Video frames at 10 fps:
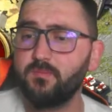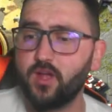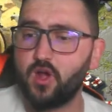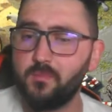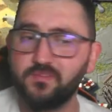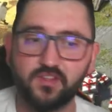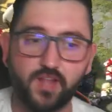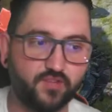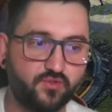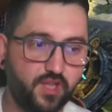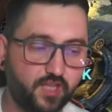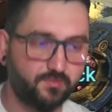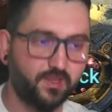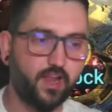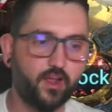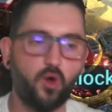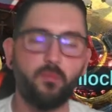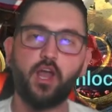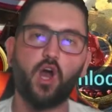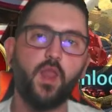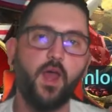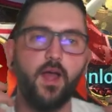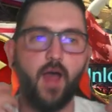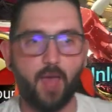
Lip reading: in my comments the next few days being like, oh my god,